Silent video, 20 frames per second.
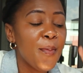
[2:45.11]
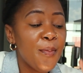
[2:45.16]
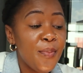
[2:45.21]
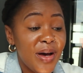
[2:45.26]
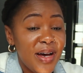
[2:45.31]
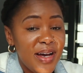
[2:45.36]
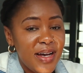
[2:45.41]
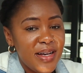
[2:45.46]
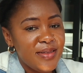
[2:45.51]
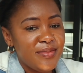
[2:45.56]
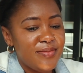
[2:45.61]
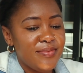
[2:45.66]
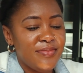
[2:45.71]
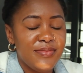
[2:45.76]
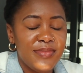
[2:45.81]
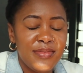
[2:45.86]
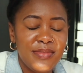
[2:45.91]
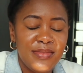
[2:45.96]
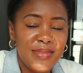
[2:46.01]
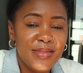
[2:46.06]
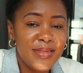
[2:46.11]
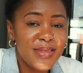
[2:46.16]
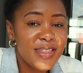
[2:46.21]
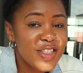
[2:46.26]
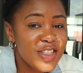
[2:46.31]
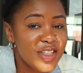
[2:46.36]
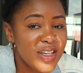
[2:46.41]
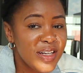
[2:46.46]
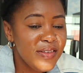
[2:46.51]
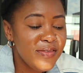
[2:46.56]
But
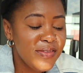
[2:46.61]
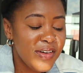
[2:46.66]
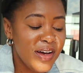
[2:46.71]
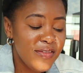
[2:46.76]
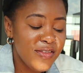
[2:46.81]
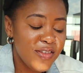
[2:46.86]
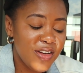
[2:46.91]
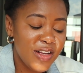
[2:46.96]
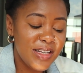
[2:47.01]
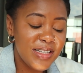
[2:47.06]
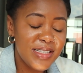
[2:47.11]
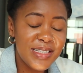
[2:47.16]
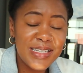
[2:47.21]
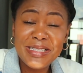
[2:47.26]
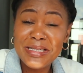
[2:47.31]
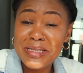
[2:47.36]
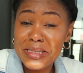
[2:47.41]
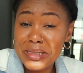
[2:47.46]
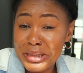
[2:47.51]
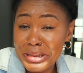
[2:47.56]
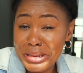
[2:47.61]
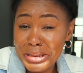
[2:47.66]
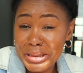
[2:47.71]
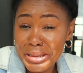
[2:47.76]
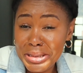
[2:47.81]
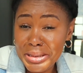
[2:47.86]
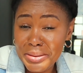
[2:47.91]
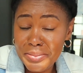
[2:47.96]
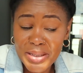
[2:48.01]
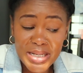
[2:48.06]
$35 is still a
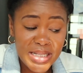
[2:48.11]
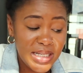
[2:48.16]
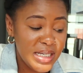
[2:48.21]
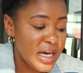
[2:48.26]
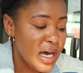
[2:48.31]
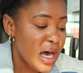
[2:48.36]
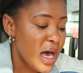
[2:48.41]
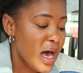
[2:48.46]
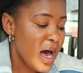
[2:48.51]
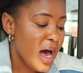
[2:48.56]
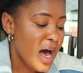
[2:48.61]
lot of money.